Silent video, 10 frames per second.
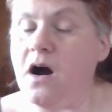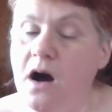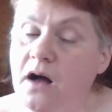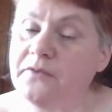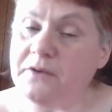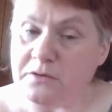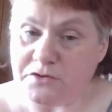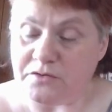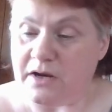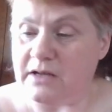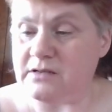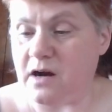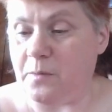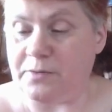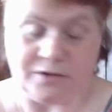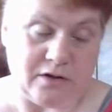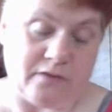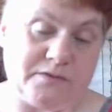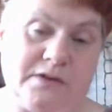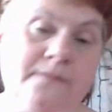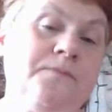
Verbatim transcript: all the nutrients are preserved.